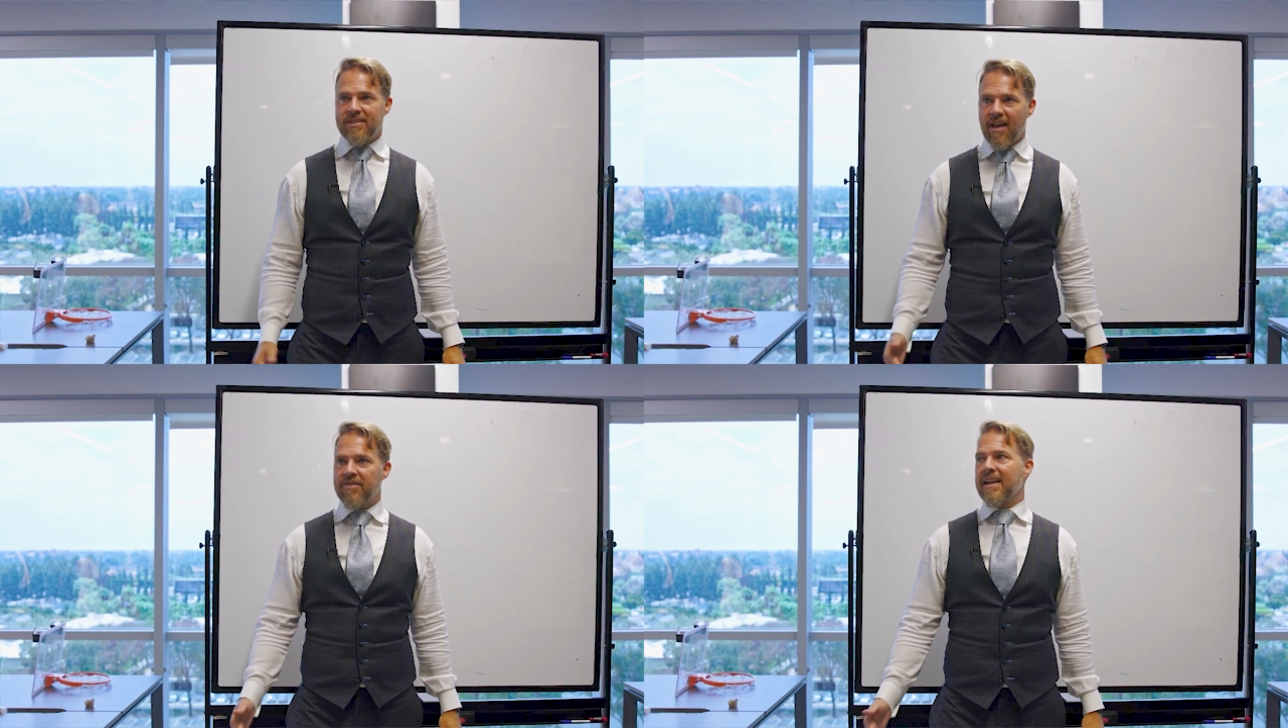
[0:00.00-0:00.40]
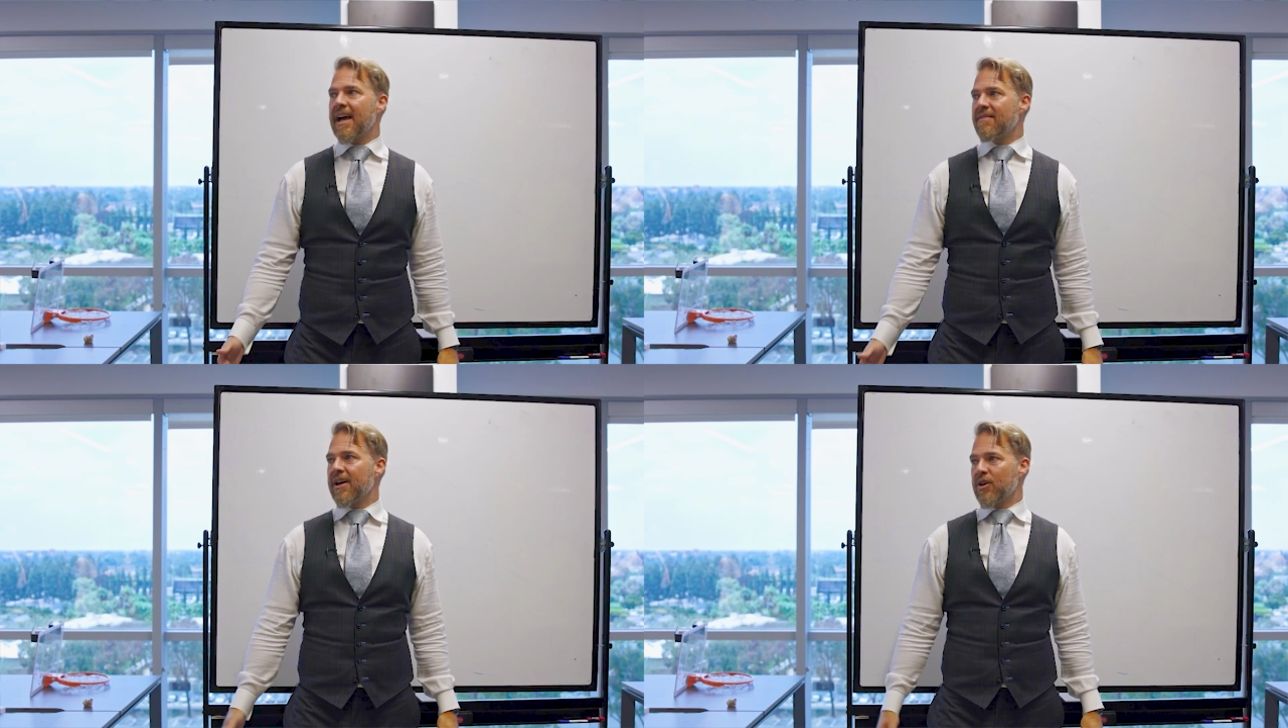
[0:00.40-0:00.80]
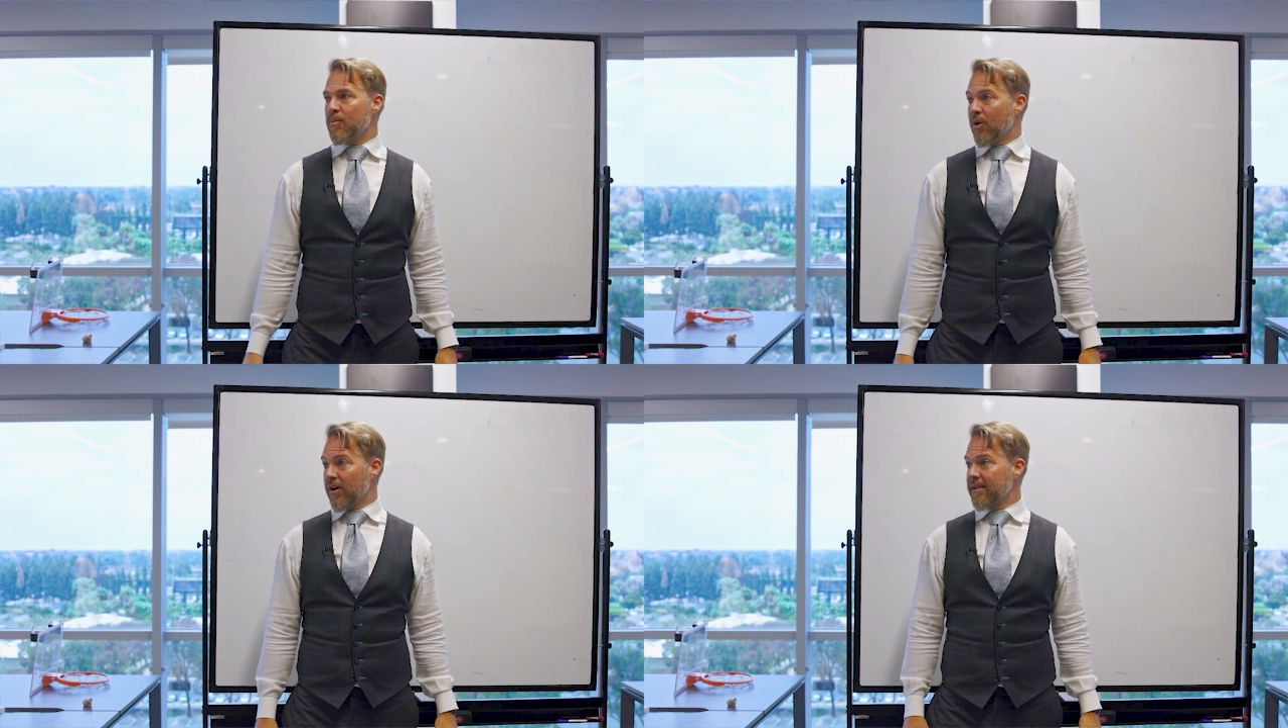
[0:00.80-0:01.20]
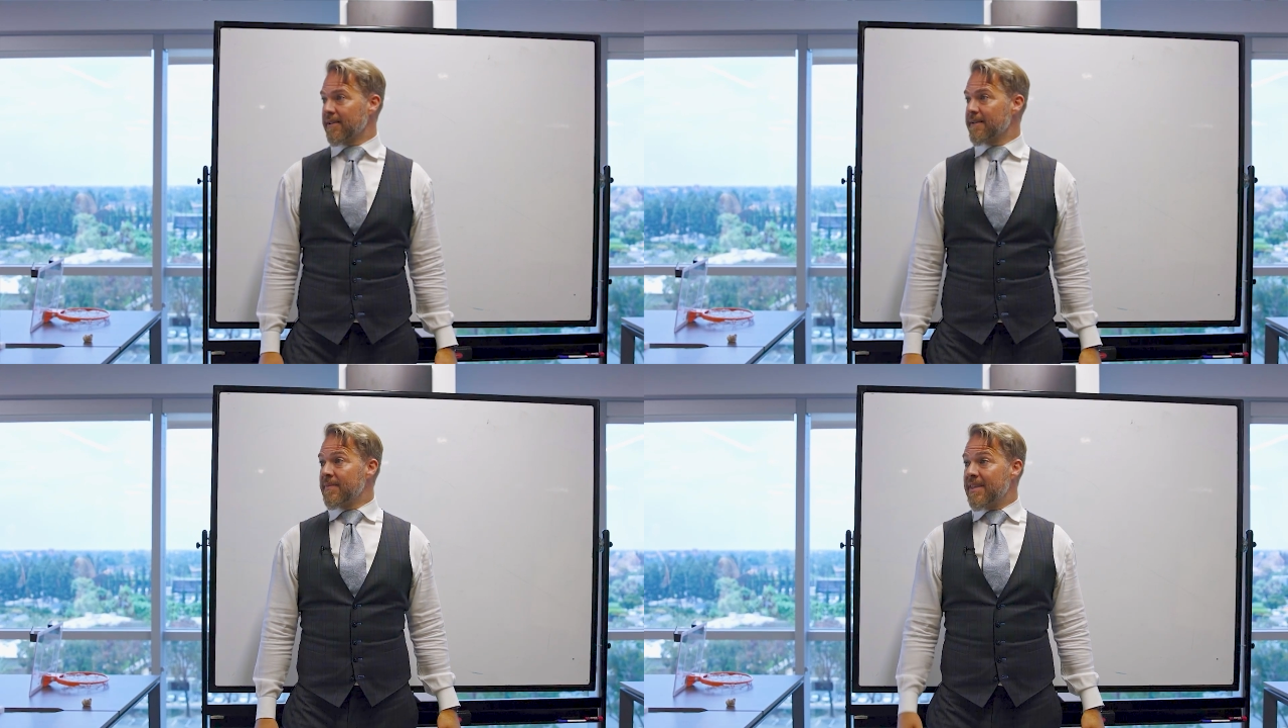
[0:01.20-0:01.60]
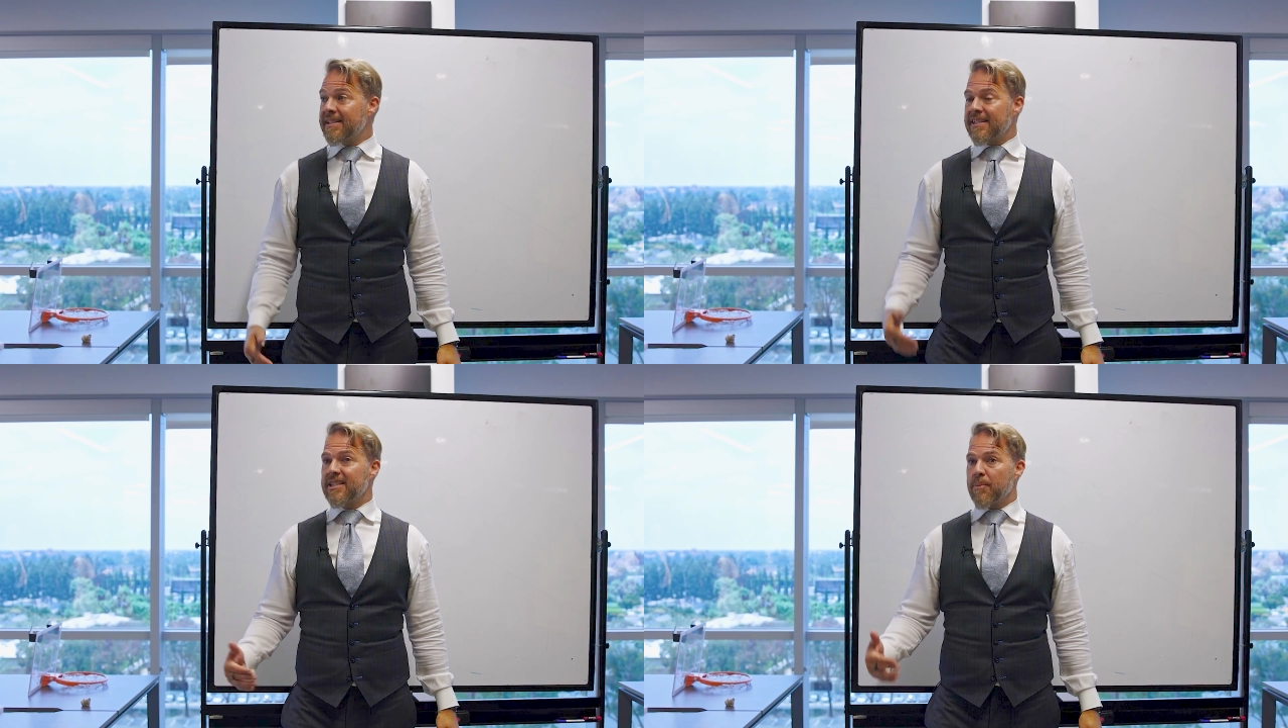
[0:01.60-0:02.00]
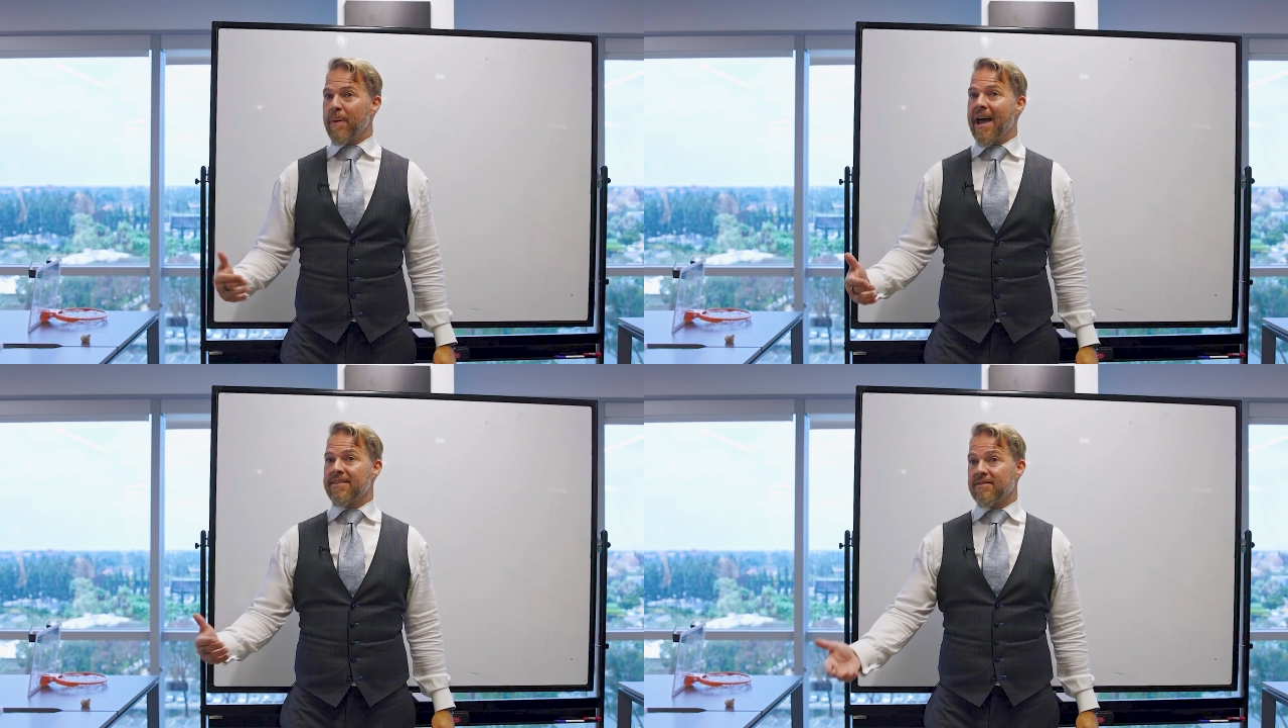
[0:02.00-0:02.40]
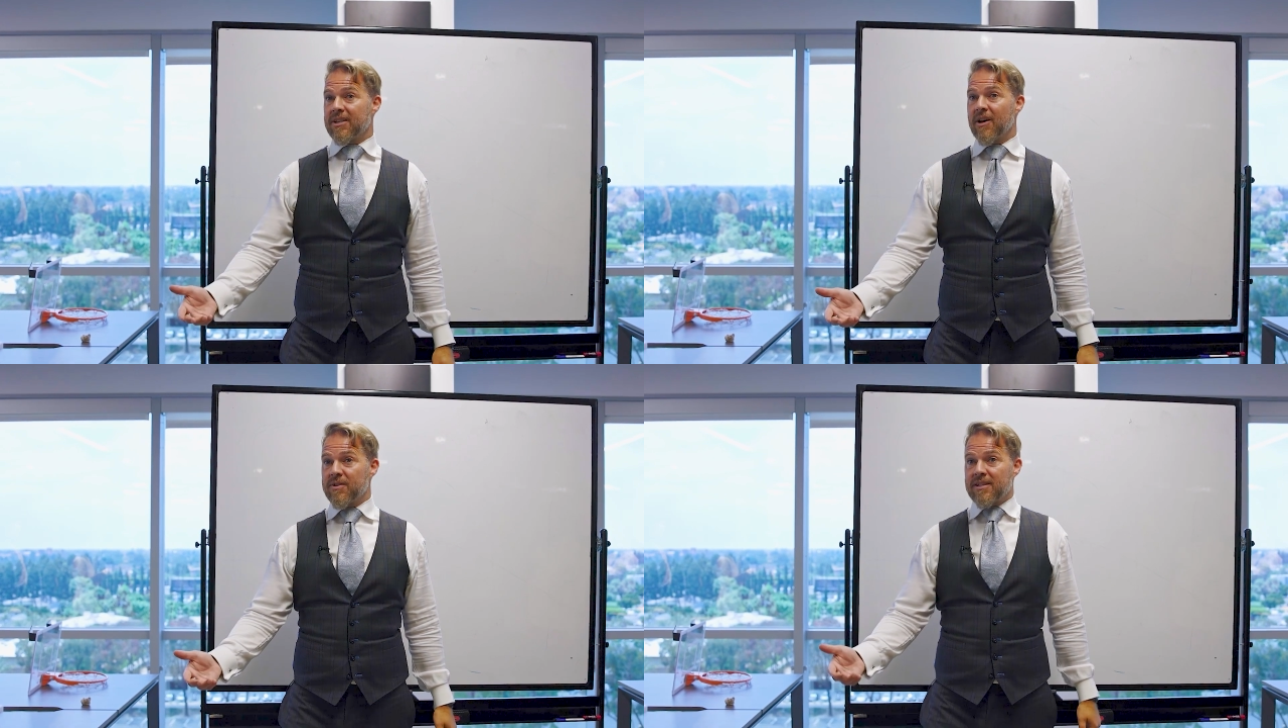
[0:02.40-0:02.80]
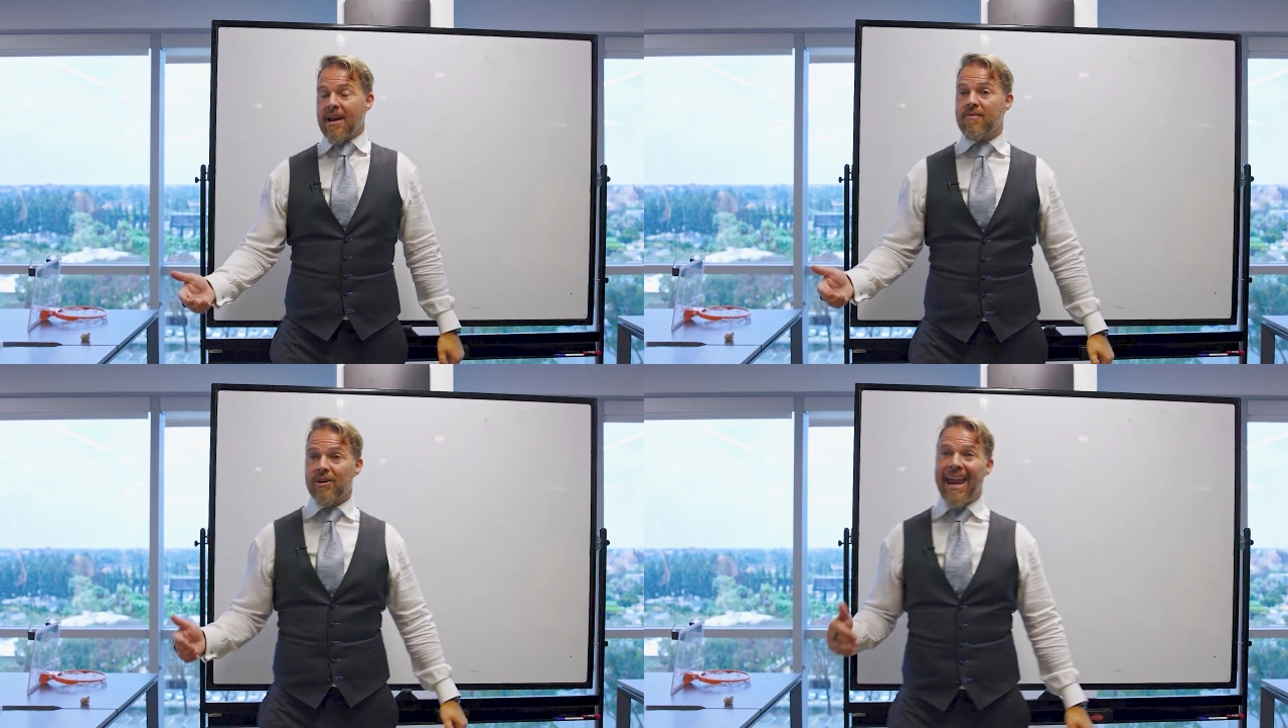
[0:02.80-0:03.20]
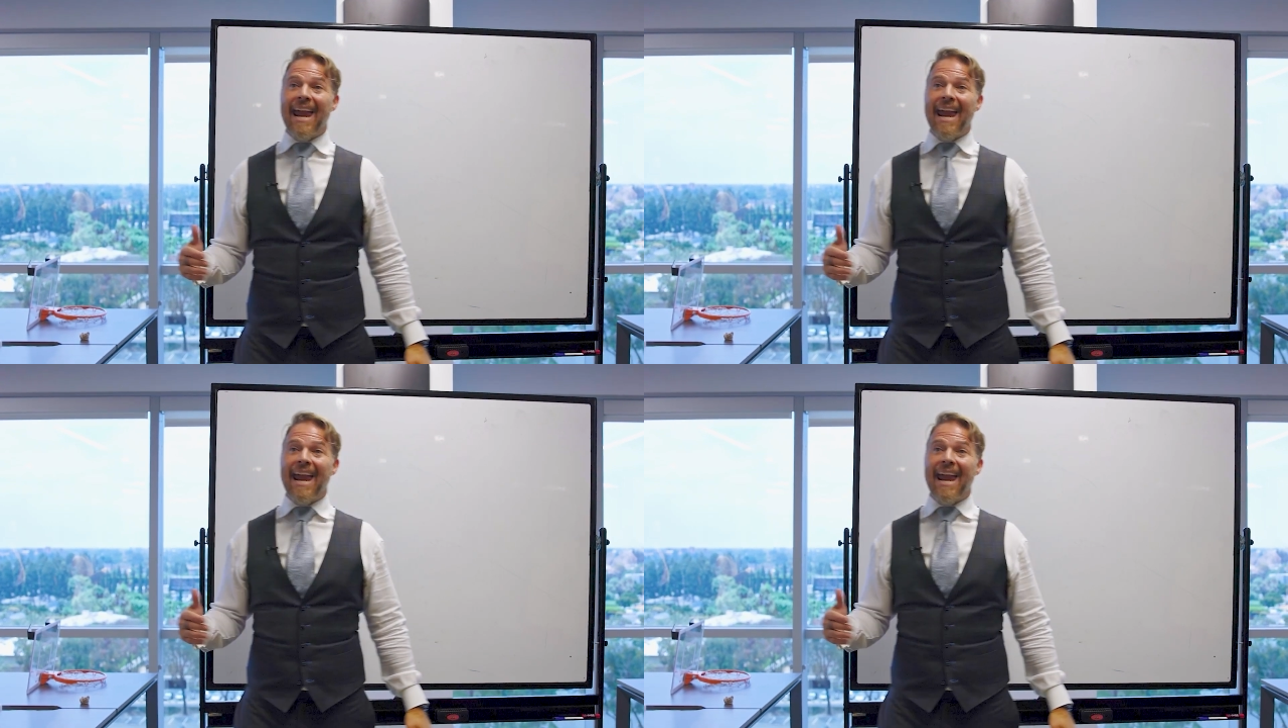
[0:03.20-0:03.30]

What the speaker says: is nothing I value more. This is the path of self-discovery.